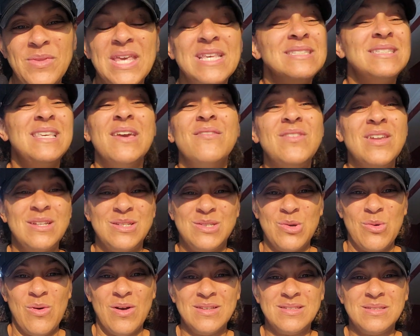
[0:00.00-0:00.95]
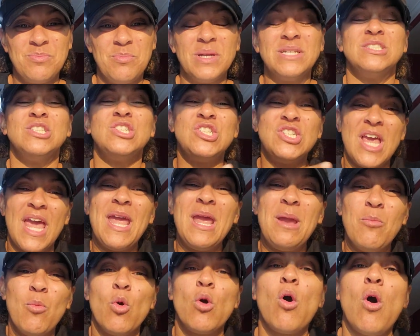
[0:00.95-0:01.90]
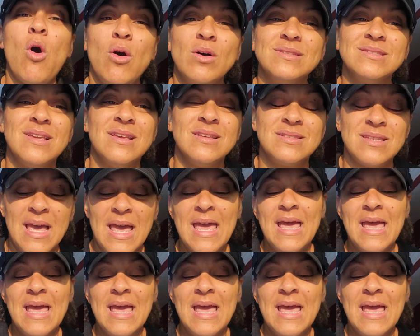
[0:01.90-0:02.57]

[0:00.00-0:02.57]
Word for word: He's given it to us. But shame will cause us